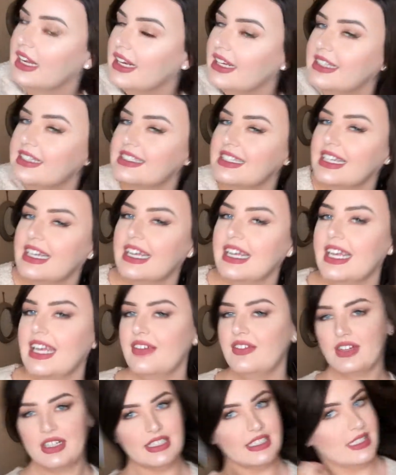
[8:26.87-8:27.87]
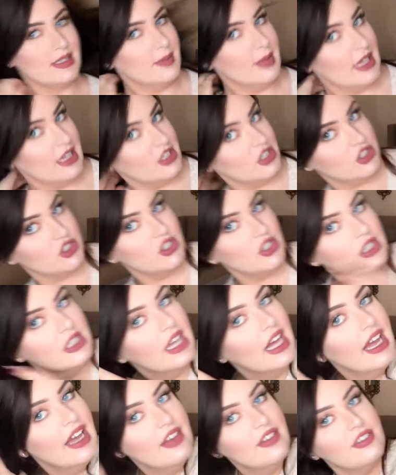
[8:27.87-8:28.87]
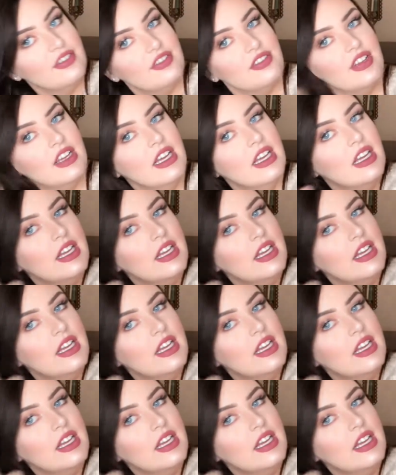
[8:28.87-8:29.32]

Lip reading: and it's gonna give it some extra life,